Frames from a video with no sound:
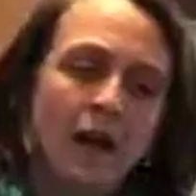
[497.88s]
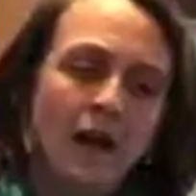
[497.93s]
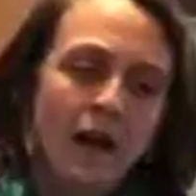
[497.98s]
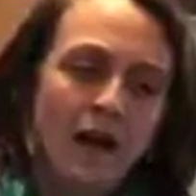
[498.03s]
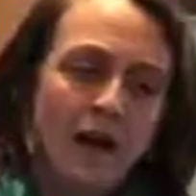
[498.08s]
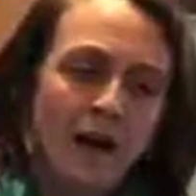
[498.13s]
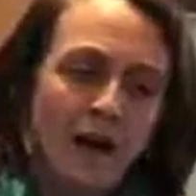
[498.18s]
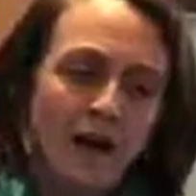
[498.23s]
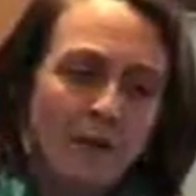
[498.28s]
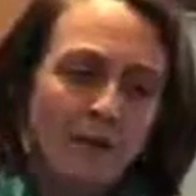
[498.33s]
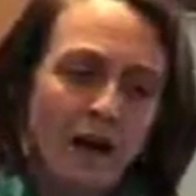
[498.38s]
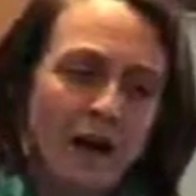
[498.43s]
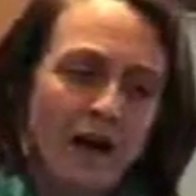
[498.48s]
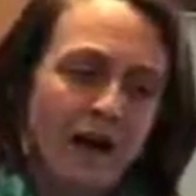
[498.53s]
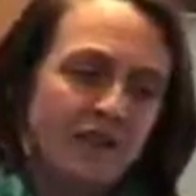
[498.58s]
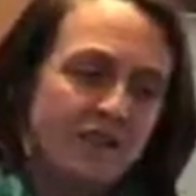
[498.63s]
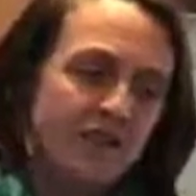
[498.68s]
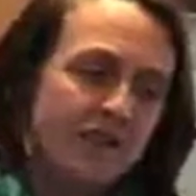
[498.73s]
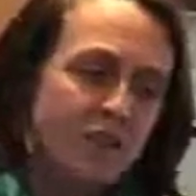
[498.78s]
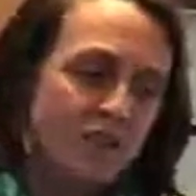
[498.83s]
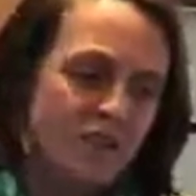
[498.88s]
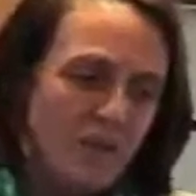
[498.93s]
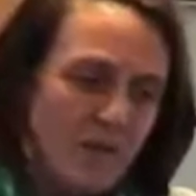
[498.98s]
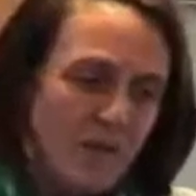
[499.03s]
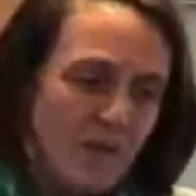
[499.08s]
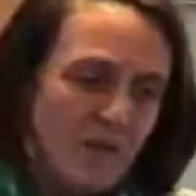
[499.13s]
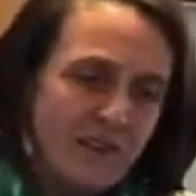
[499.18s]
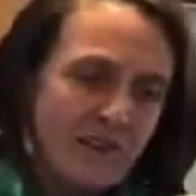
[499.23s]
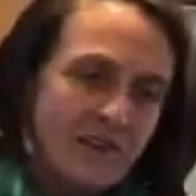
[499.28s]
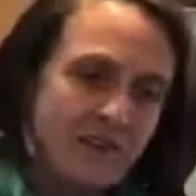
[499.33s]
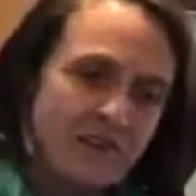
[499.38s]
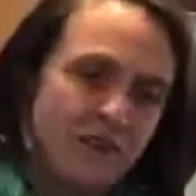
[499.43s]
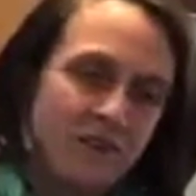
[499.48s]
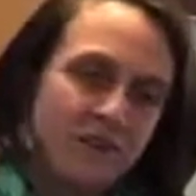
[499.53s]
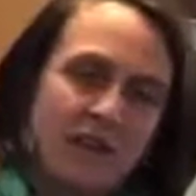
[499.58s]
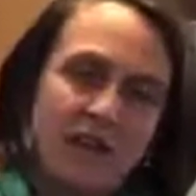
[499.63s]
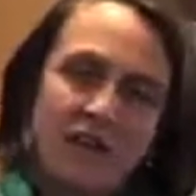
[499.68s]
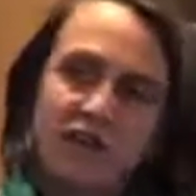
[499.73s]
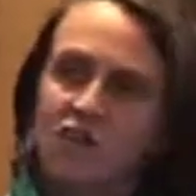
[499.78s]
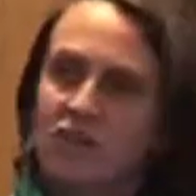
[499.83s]
And so some of it is in
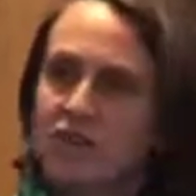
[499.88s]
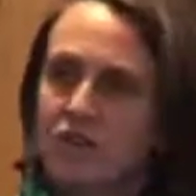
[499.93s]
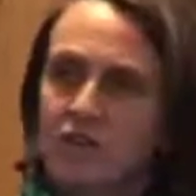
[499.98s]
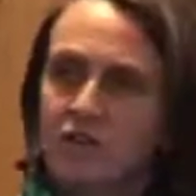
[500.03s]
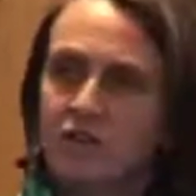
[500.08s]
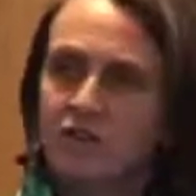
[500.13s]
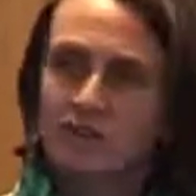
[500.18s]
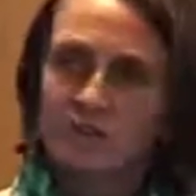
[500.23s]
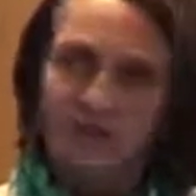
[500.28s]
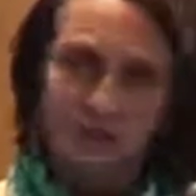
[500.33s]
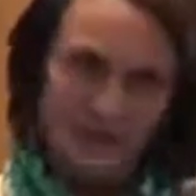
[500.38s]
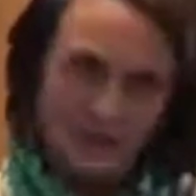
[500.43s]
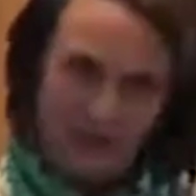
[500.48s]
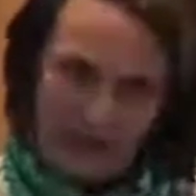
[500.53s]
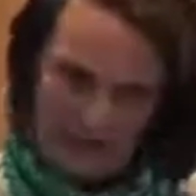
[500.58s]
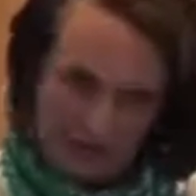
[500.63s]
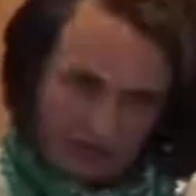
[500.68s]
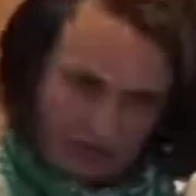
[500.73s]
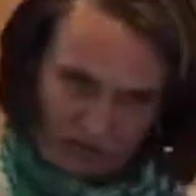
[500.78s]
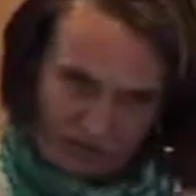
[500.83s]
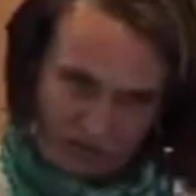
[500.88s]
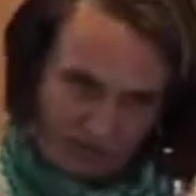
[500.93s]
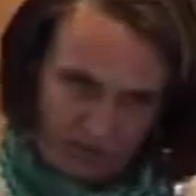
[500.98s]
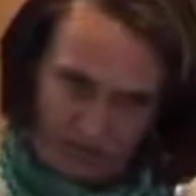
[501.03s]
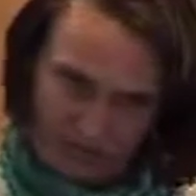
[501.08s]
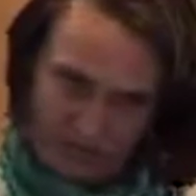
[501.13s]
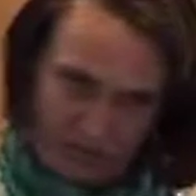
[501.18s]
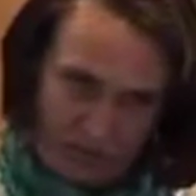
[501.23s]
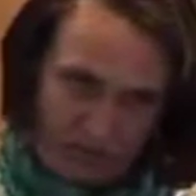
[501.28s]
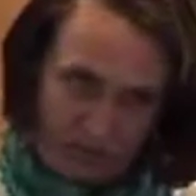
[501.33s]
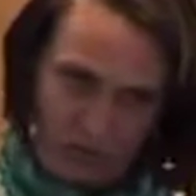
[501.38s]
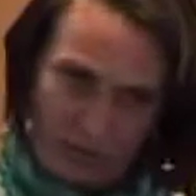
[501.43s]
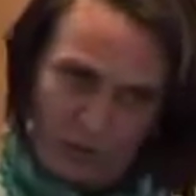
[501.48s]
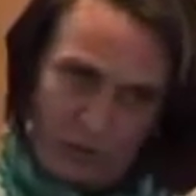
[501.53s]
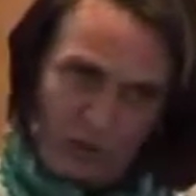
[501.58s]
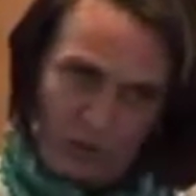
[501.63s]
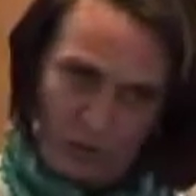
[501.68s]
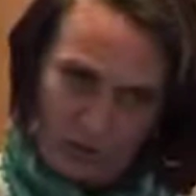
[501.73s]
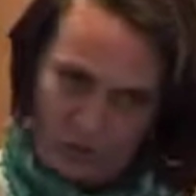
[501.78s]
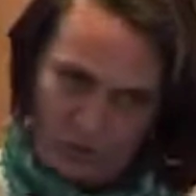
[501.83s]
relation to sort of statutory stuff,
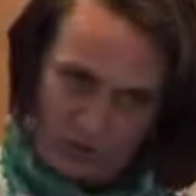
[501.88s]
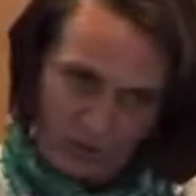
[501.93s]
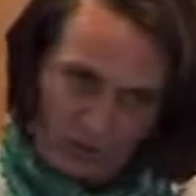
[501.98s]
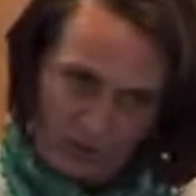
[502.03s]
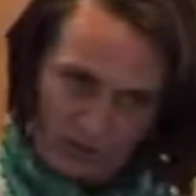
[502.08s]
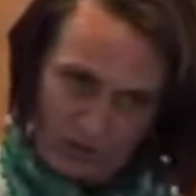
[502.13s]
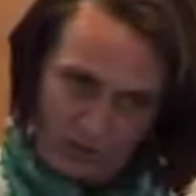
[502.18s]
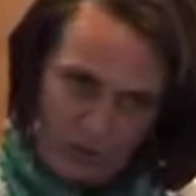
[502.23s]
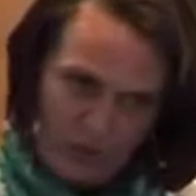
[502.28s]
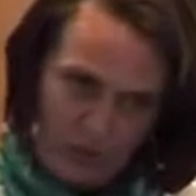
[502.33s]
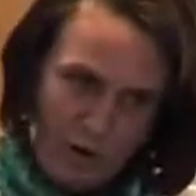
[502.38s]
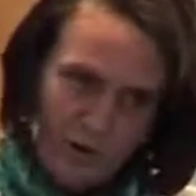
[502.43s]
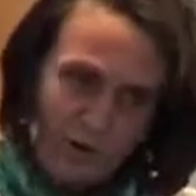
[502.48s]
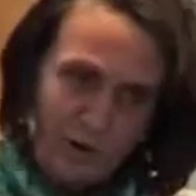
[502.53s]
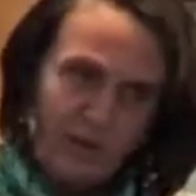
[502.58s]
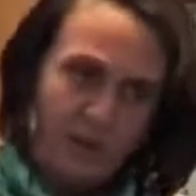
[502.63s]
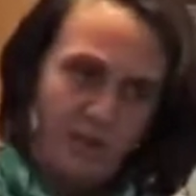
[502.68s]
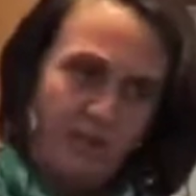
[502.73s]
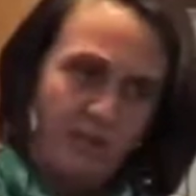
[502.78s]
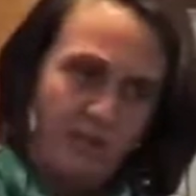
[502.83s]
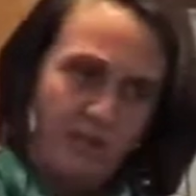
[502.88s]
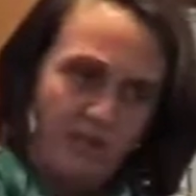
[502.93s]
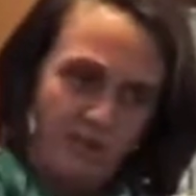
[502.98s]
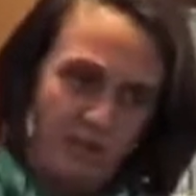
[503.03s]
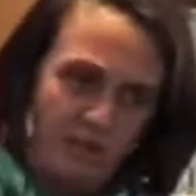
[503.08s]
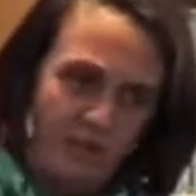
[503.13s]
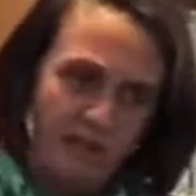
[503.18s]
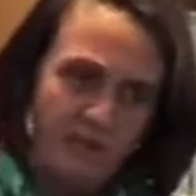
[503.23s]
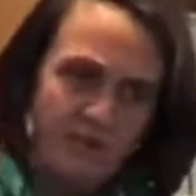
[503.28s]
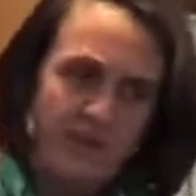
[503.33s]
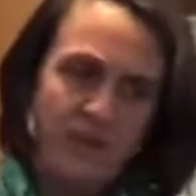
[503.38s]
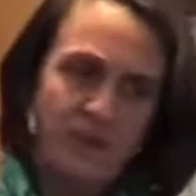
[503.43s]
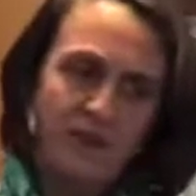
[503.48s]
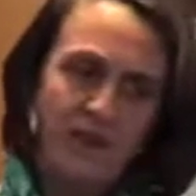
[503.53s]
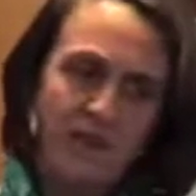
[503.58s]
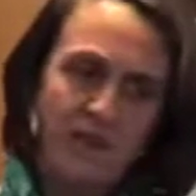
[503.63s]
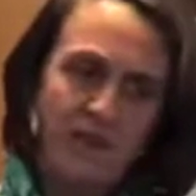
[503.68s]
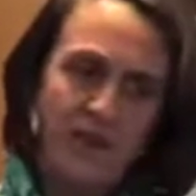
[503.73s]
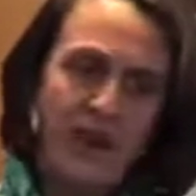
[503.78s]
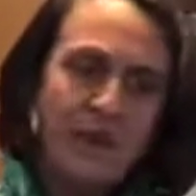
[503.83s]
around appropriate assessment
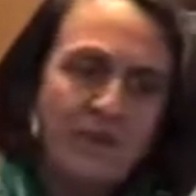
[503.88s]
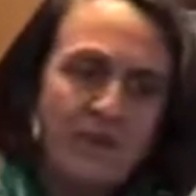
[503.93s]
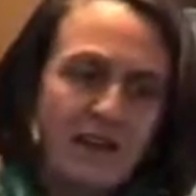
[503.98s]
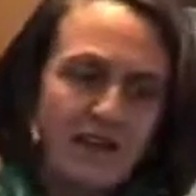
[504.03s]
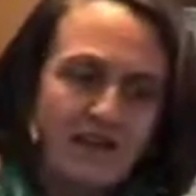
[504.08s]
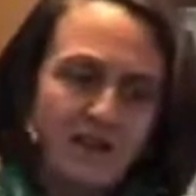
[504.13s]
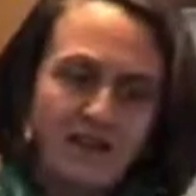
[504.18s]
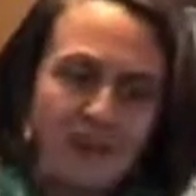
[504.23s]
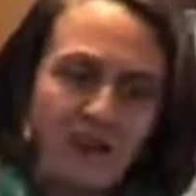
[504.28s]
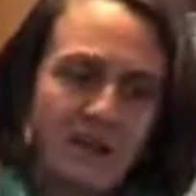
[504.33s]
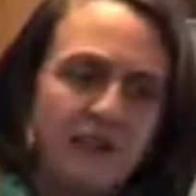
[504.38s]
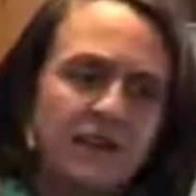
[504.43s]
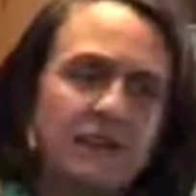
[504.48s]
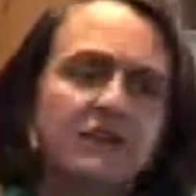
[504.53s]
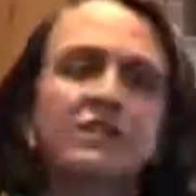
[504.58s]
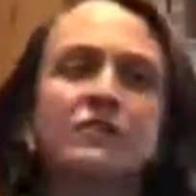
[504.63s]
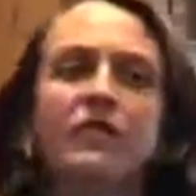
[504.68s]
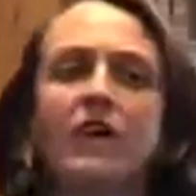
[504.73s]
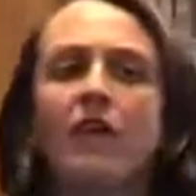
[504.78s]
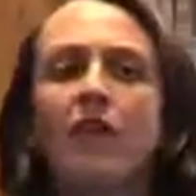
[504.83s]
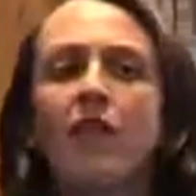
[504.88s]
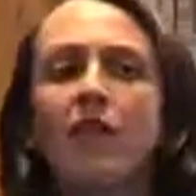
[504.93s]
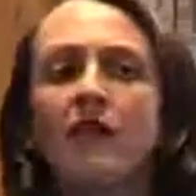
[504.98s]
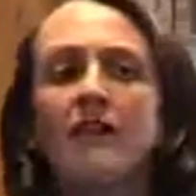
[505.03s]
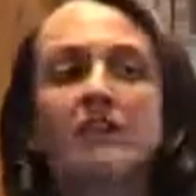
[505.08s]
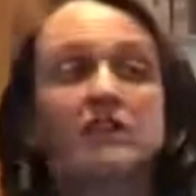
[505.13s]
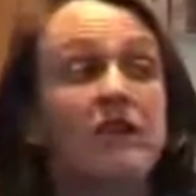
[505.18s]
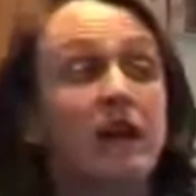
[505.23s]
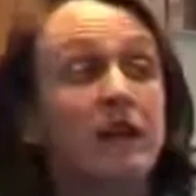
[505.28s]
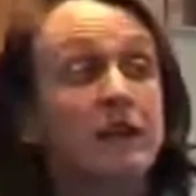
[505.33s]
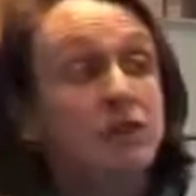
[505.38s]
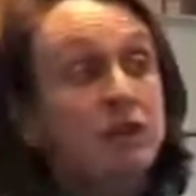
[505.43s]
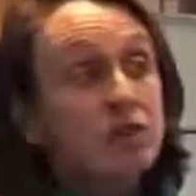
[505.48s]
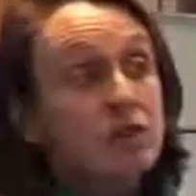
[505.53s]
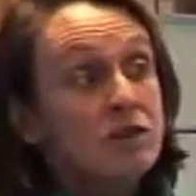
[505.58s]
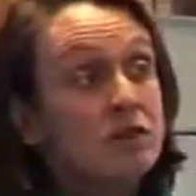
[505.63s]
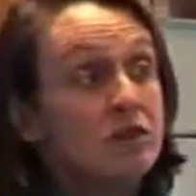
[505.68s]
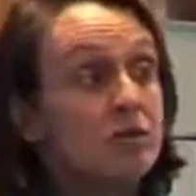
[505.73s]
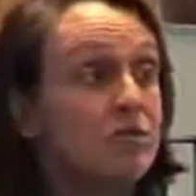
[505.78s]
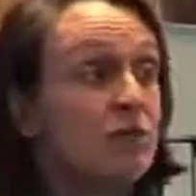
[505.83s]
under the Habitats Directive. Other things are like
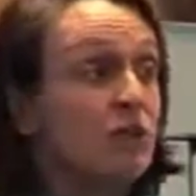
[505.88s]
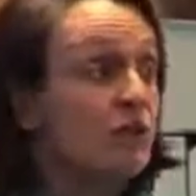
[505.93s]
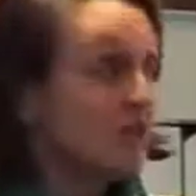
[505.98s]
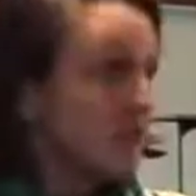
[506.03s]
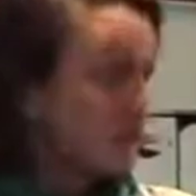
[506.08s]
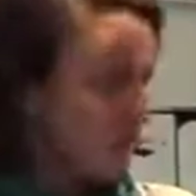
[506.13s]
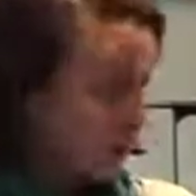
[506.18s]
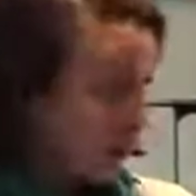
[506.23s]
tourism products.